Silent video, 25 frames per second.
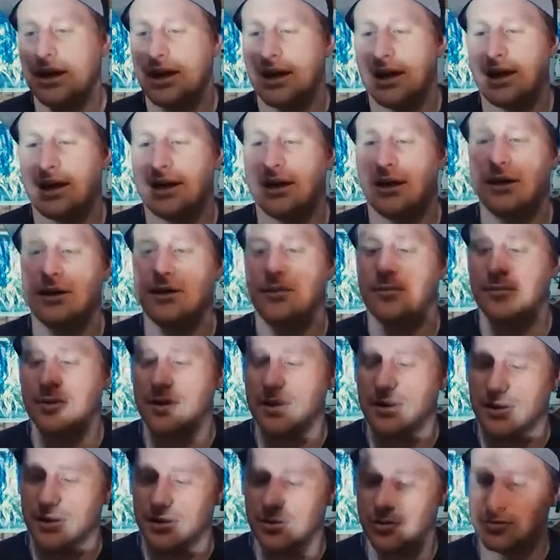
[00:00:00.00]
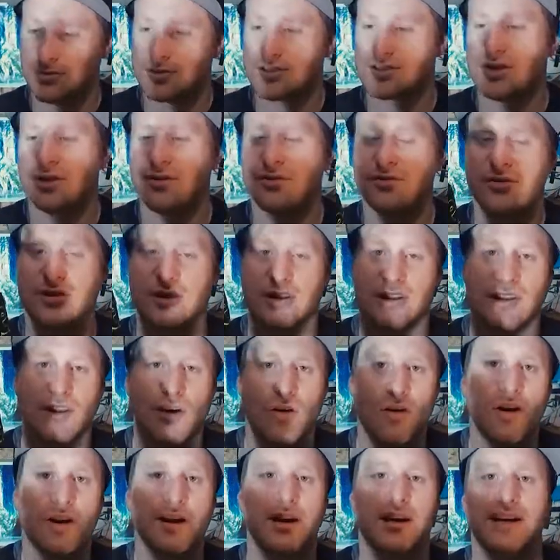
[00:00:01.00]
Um, also the
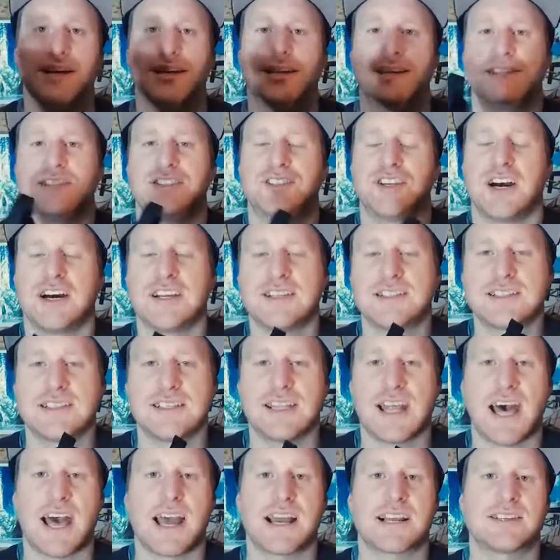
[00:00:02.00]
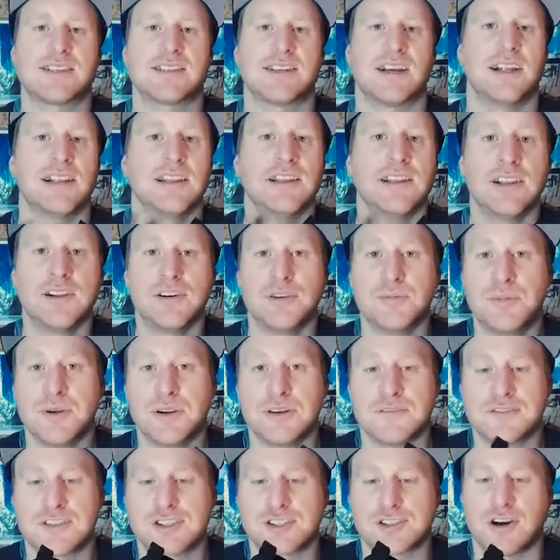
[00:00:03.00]
liner, it just lacks a little bit
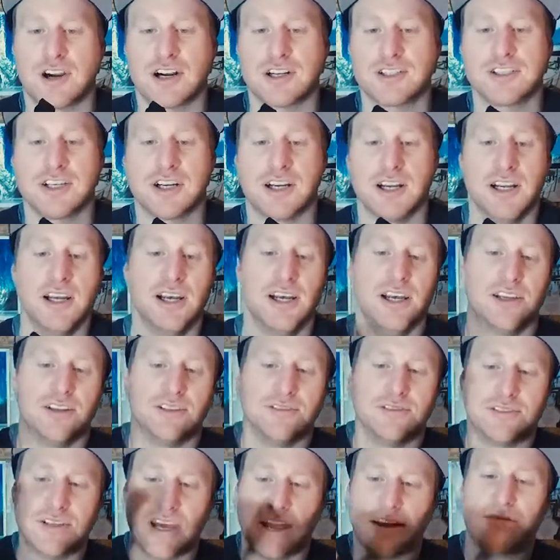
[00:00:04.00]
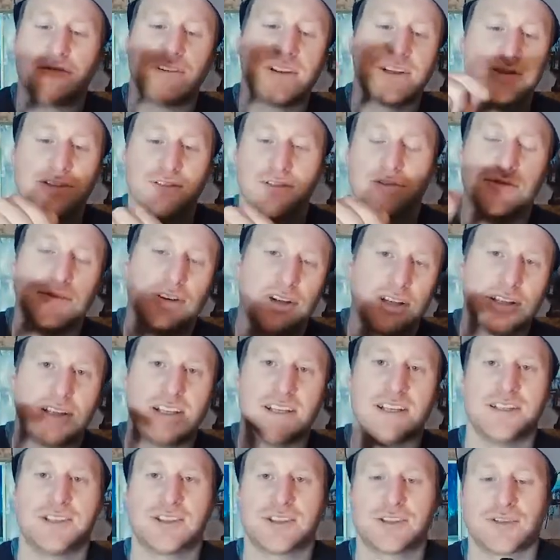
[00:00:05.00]
of structure. You definitely do need
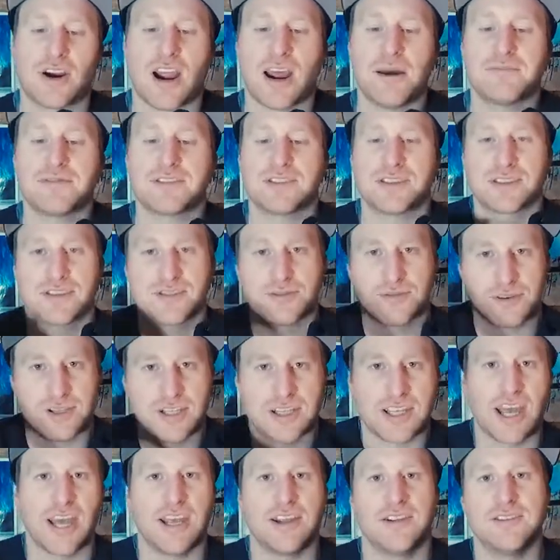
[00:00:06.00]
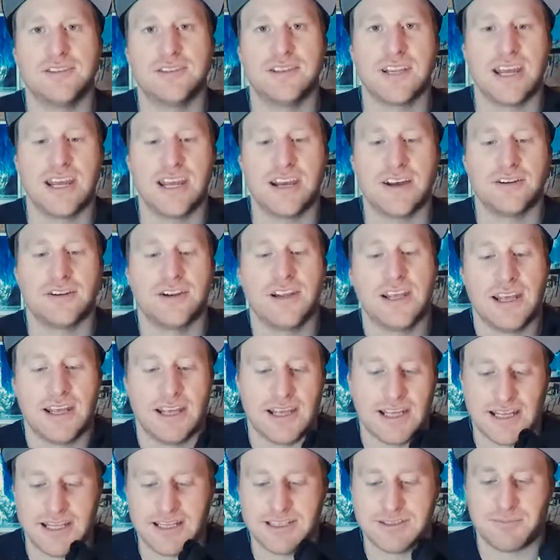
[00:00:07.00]
these straps to sort of get you down
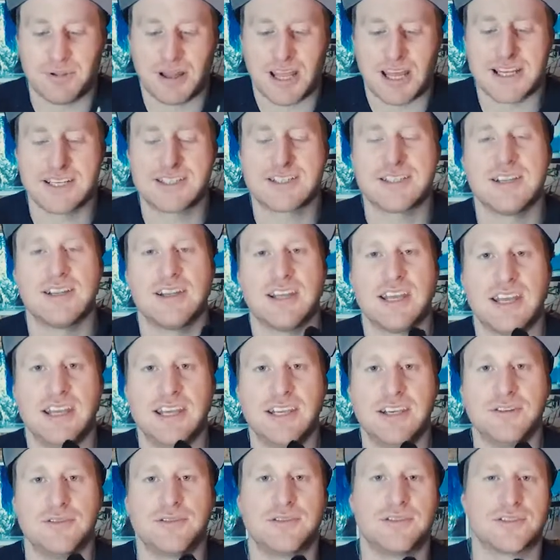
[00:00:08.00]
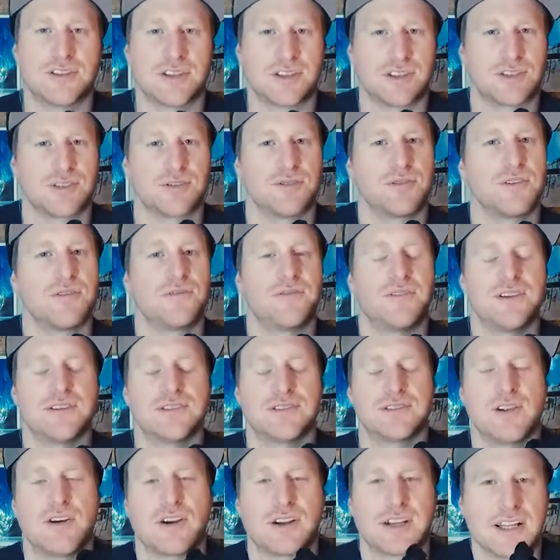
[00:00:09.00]
in place in the heel because it sort of
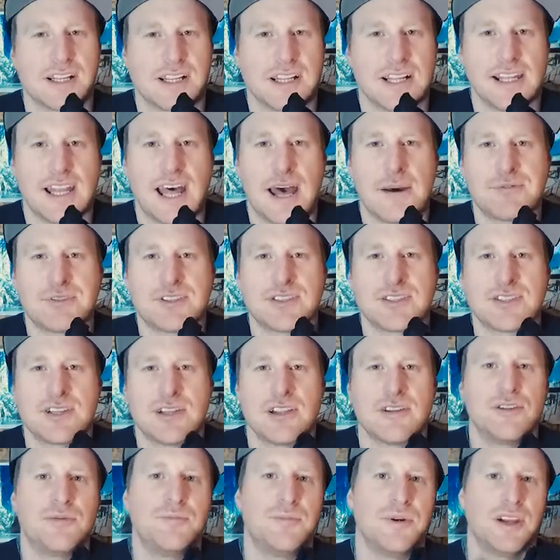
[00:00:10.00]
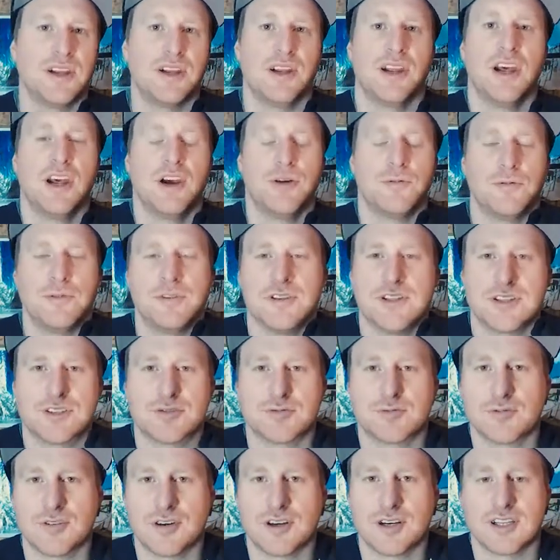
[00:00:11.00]
feels like it collapses a little bit with
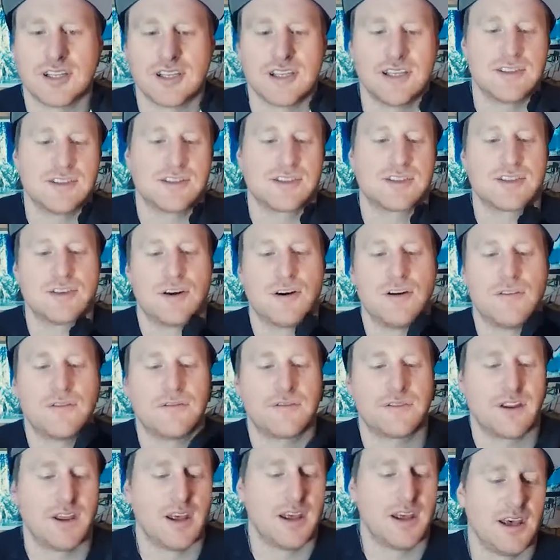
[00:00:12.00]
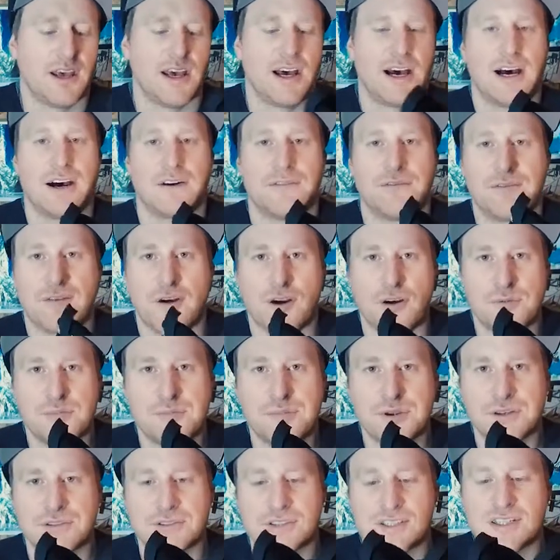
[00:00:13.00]
this really soft uh, foam
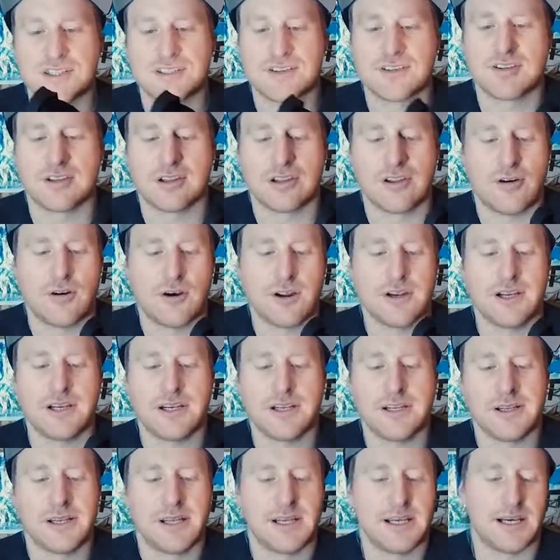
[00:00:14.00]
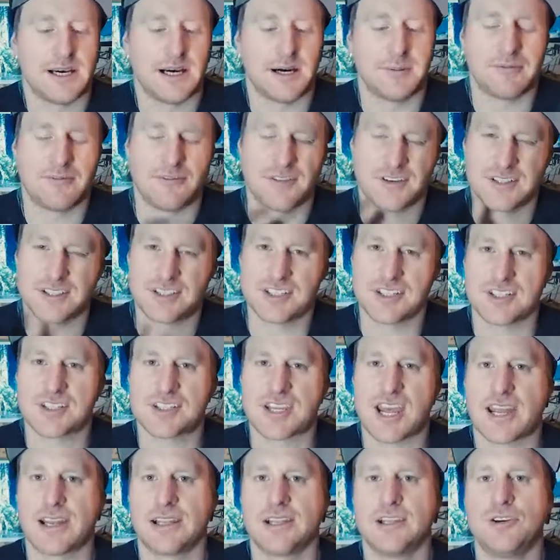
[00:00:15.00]
built into the liner. Um, if it
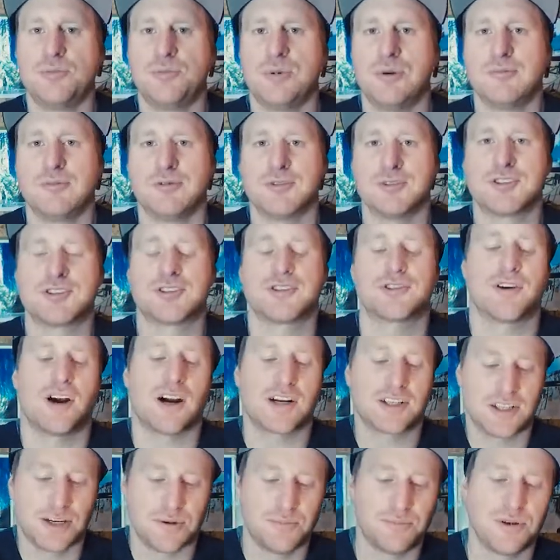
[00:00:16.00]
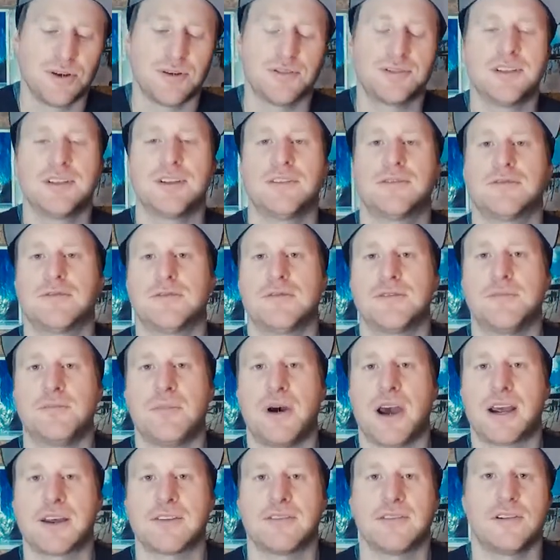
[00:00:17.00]
just had a little bit more structure built in through the
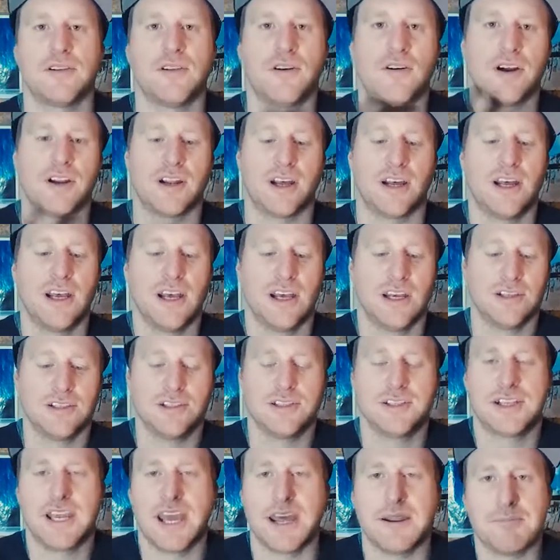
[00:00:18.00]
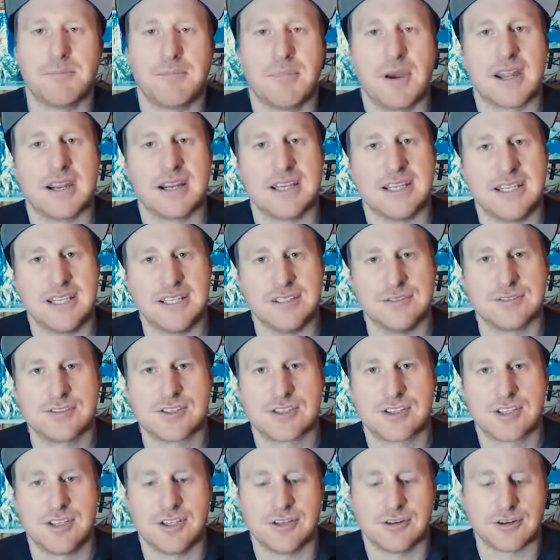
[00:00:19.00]
back of the liner, you'd get better heel
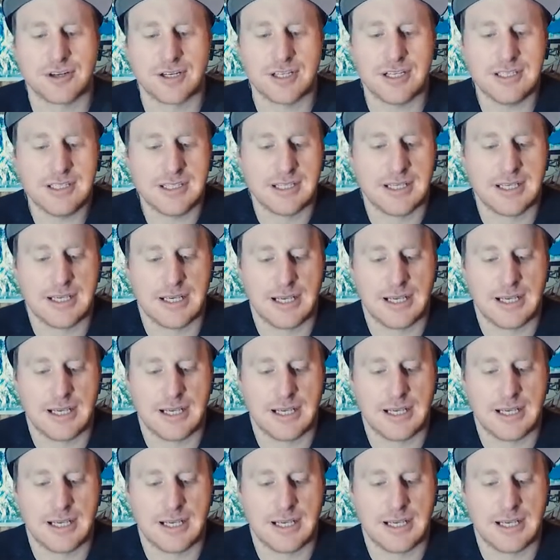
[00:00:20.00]
security.